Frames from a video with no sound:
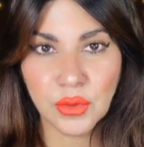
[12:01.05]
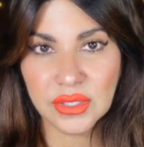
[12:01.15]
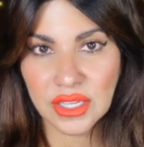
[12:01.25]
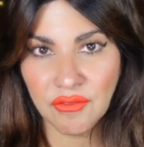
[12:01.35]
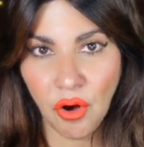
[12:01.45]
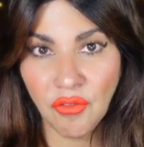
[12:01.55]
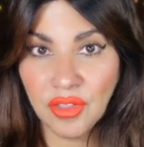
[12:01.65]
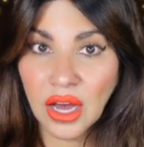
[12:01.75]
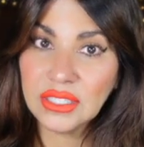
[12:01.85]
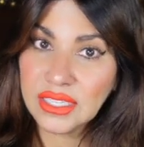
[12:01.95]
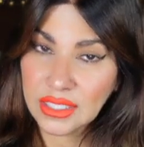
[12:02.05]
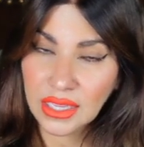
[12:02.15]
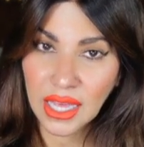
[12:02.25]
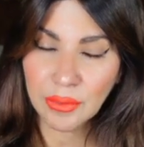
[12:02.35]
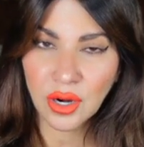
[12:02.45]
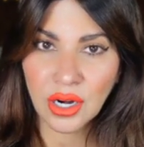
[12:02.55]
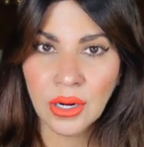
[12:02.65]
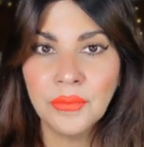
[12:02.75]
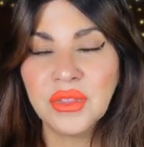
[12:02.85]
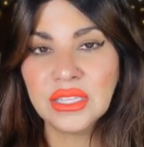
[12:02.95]
was involved. Now,
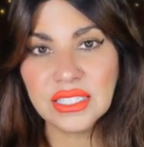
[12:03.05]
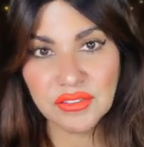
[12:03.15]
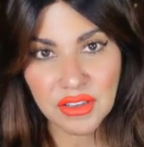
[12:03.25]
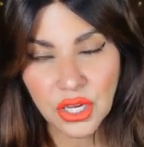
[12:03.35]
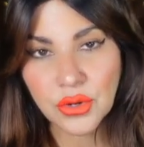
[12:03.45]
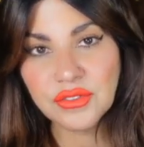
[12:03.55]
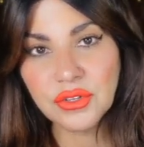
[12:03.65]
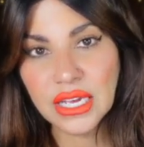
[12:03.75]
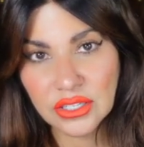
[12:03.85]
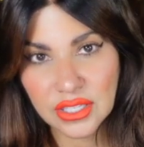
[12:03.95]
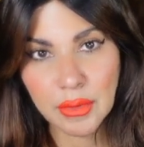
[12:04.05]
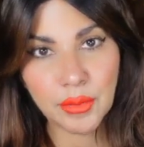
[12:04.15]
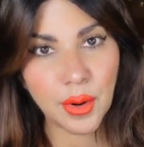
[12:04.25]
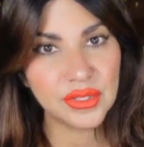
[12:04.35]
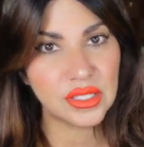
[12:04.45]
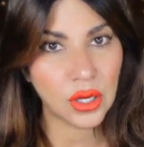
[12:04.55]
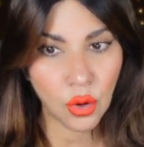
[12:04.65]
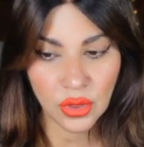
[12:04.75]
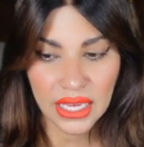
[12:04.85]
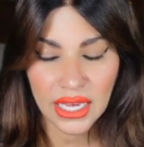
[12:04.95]
disclaimer, this video is for entertainment purposes
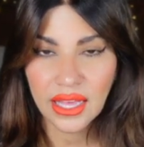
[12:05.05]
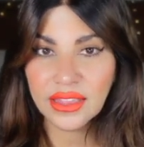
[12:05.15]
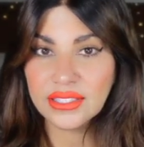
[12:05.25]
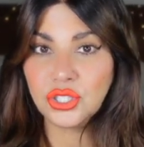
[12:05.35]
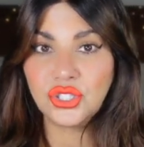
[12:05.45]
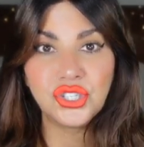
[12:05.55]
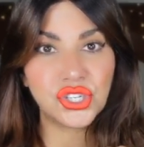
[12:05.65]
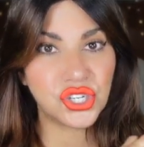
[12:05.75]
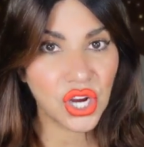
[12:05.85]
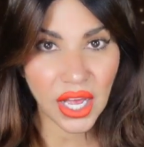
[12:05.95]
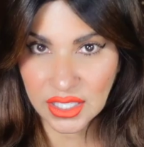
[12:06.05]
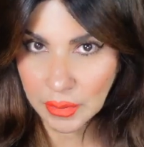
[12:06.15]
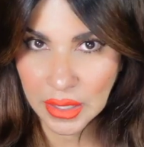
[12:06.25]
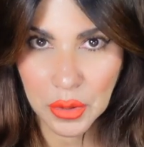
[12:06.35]
only. This is just my